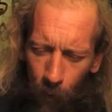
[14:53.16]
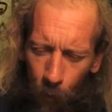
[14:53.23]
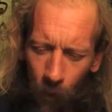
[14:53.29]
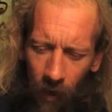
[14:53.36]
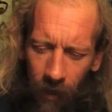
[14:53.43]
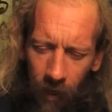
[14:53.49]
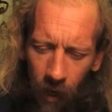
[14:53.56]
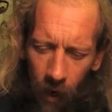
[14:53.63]

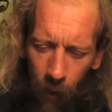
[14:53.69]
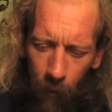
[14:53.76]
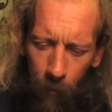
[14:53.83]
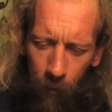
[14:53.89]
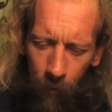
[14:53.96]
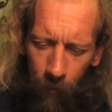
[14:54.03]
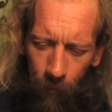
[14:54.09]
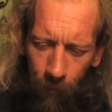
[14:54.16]
Wake up
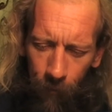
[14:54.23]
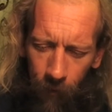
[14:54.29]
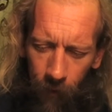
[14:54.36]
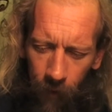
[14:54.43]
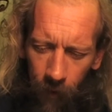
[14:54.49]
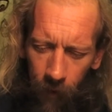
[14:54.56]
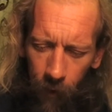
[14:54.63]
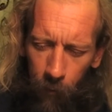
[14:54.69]

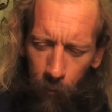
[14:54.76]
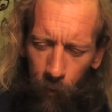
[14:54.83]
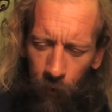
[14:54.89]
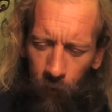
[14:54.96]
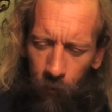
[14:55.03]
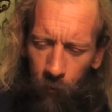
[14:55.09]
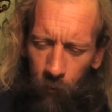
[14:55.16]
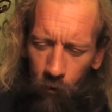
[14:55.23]
and
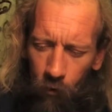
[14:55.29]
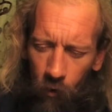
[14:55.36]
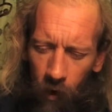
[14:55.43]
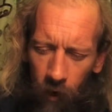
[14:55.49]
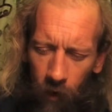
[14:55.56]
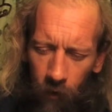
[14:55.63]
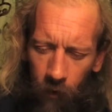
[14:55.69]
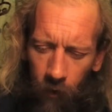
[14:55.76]
put some strength